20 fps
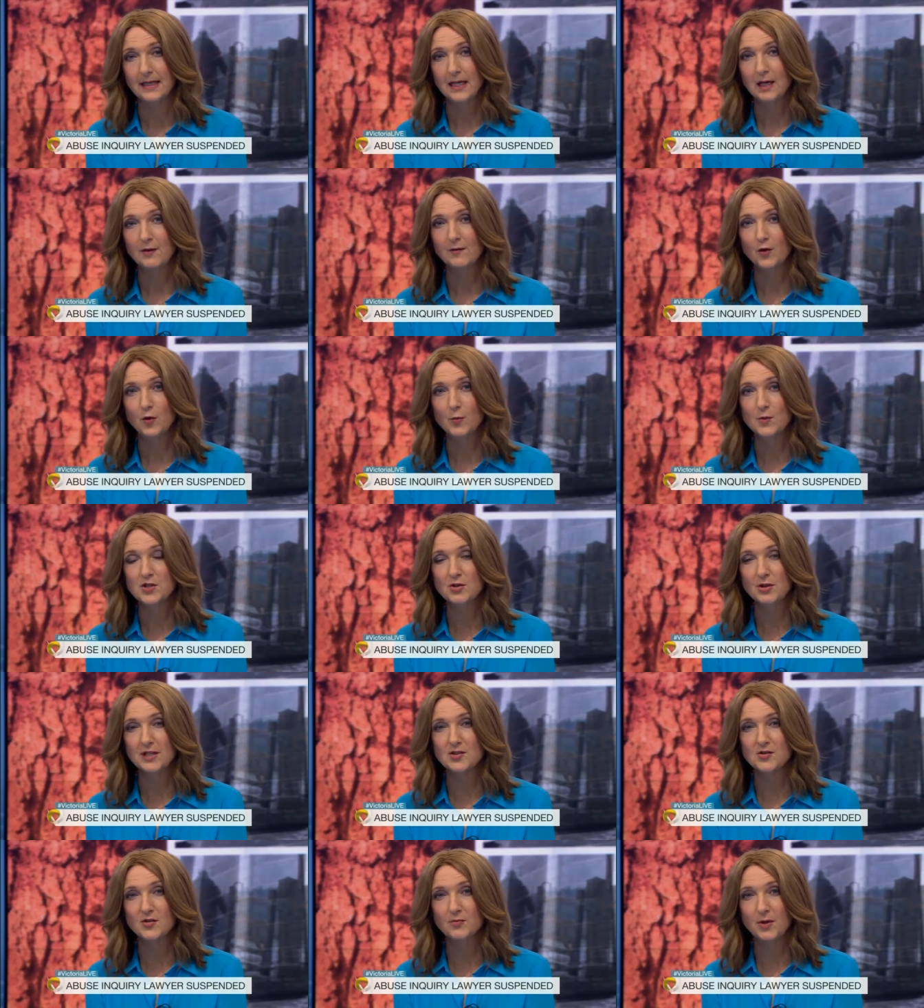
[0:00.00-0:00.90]
A former
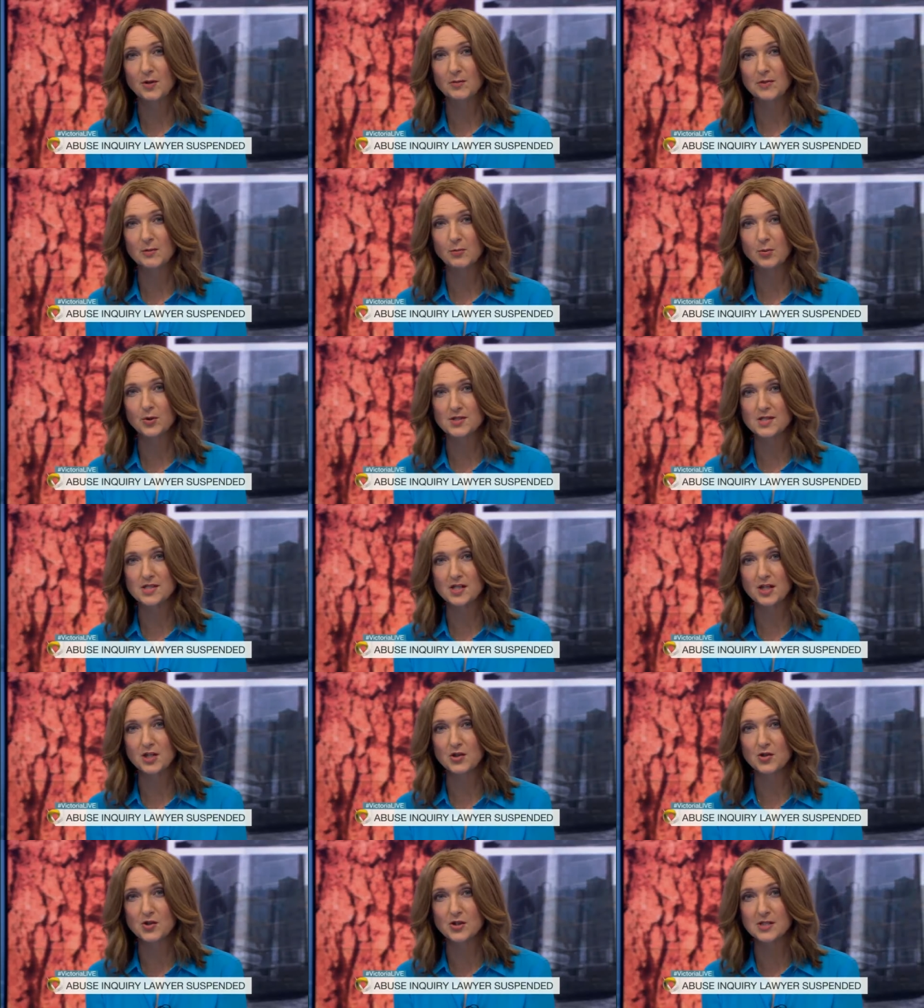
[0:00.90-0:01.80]
director of public
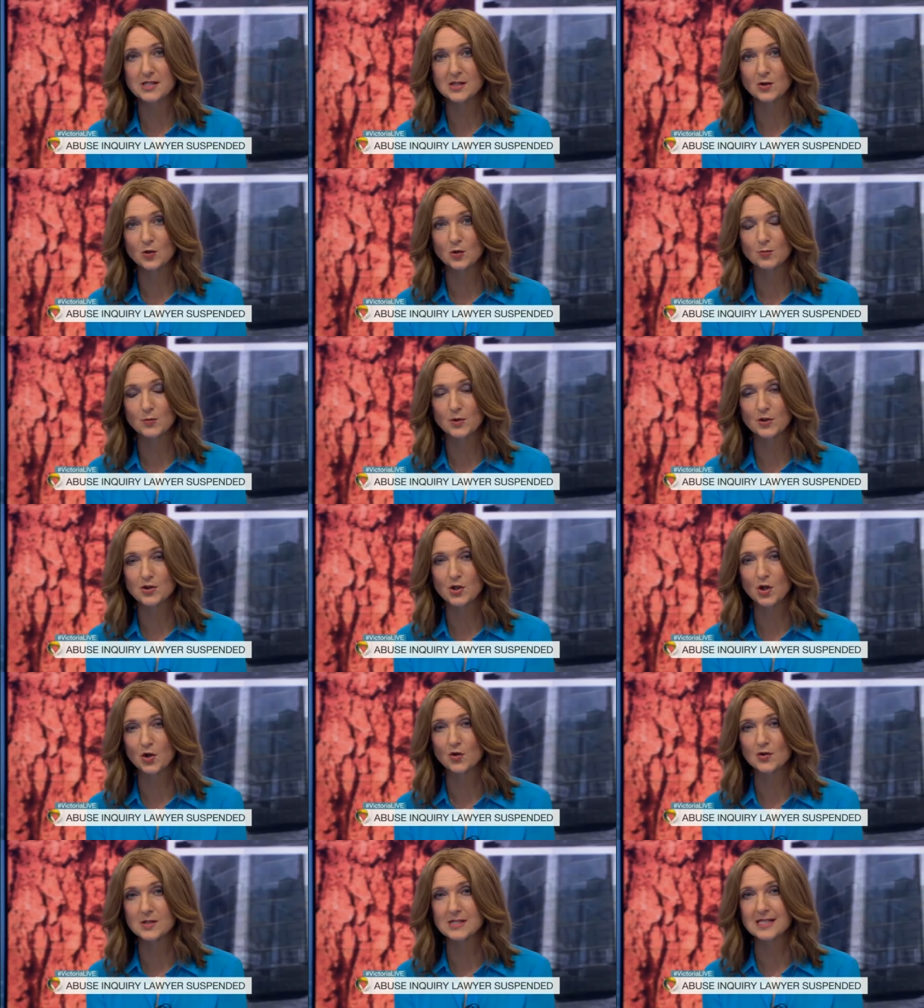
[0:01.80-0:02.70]
prosecutions, Lord
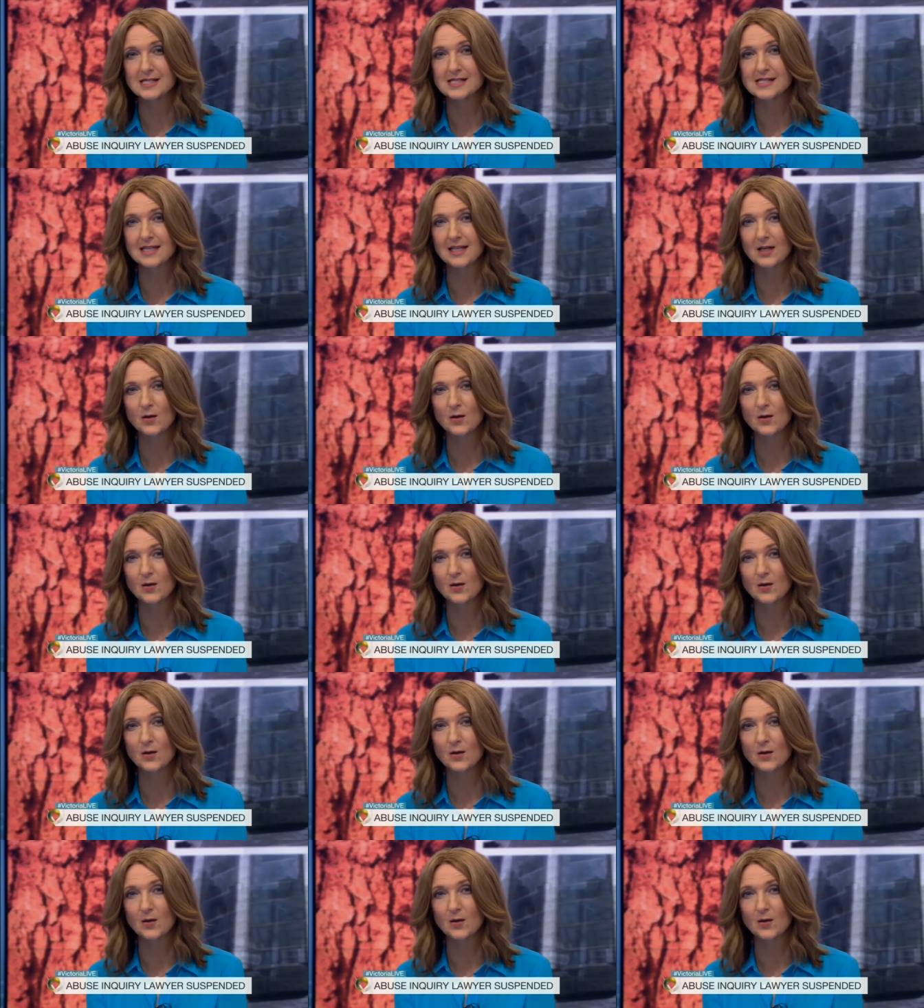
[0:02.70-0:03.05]
MacDonald, says the